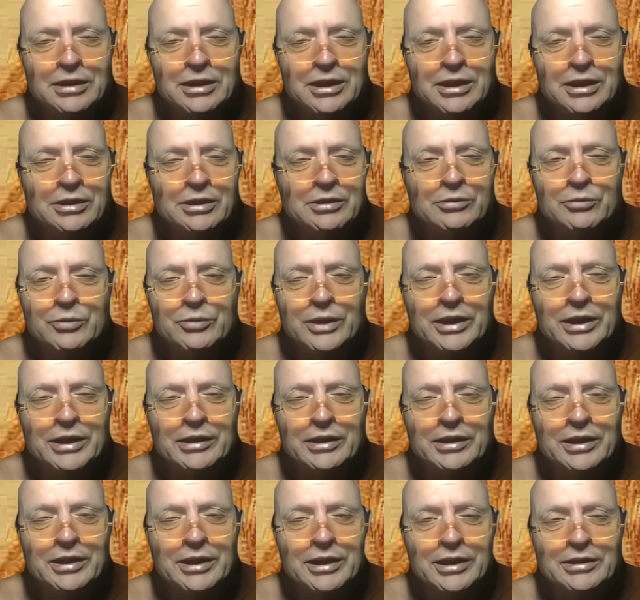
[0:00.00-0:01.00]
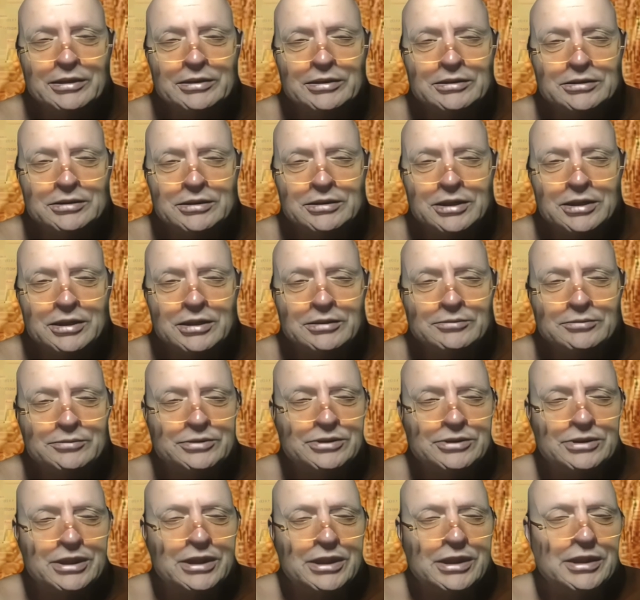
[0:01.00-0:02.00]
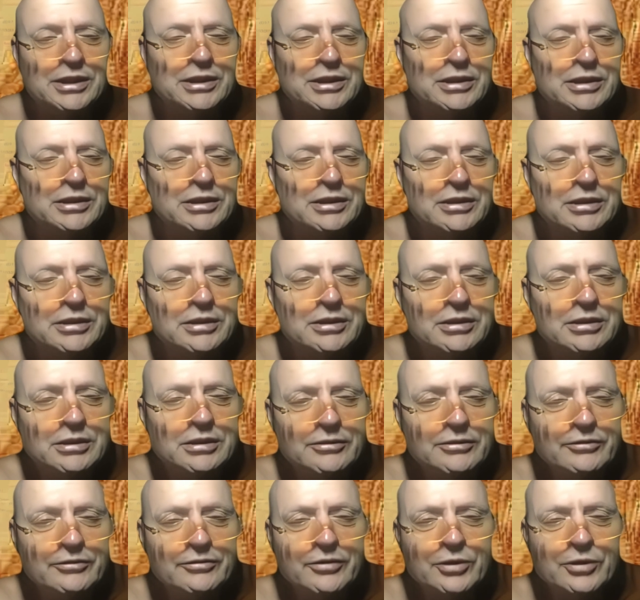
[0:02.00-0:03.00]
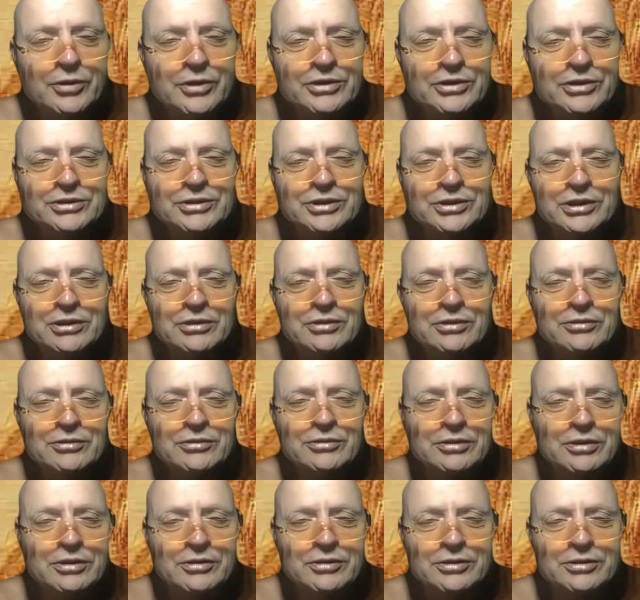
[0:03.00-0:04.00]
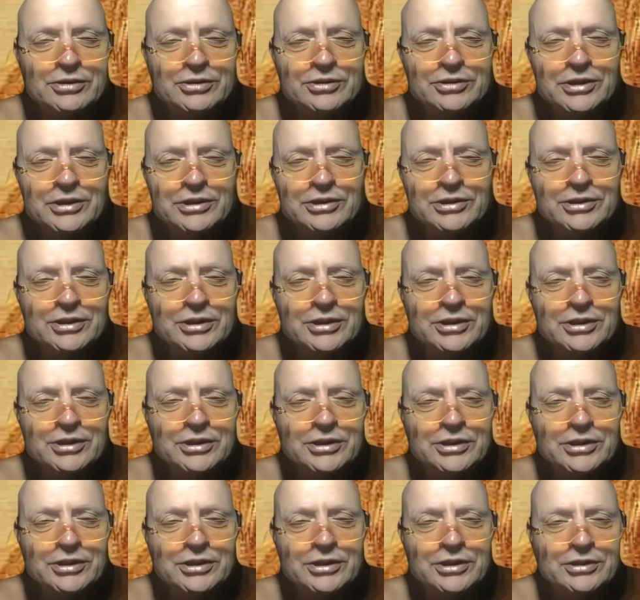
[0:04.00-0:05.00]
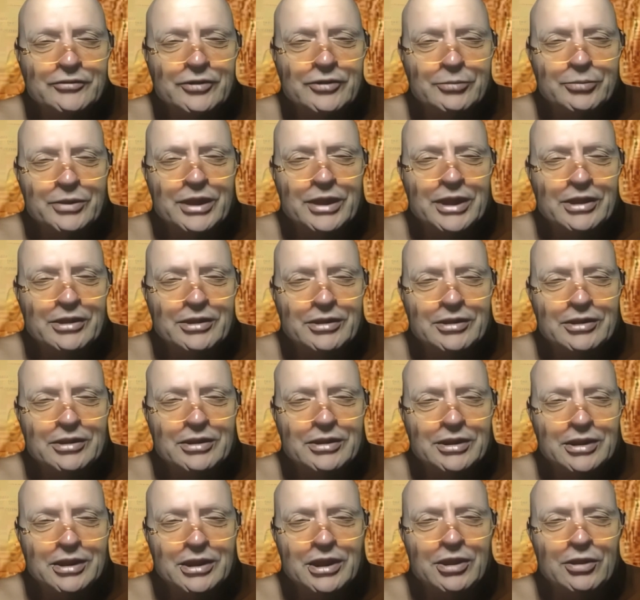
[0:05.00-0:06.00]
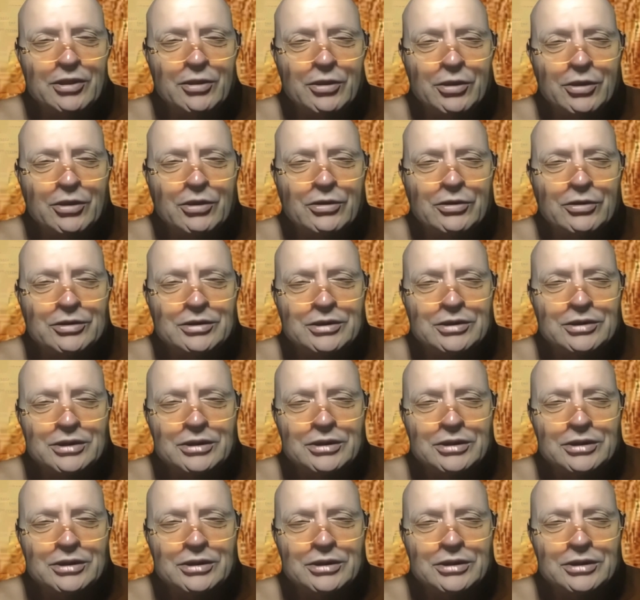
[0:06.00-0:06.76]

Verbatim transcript: in a way that um, say focusing on on the sensation of the breath cannot